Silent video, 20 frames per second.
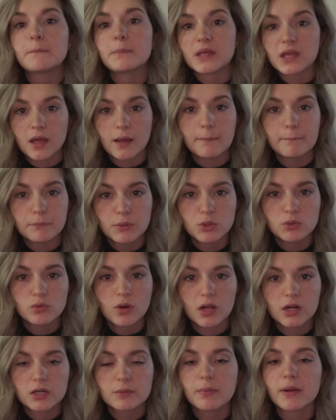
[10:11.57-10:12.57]
become
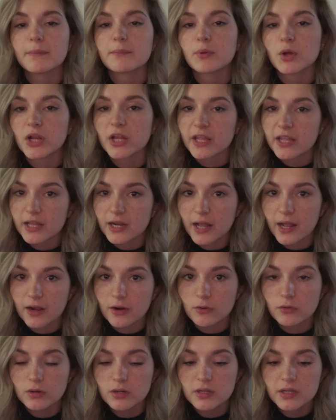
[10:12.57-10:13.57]
moon water by putting it
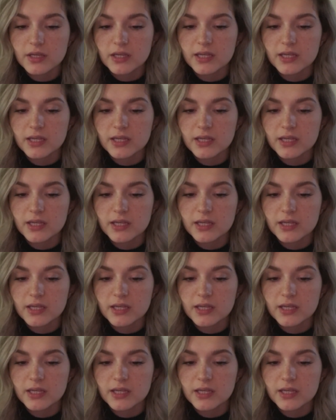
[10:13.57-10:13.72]
out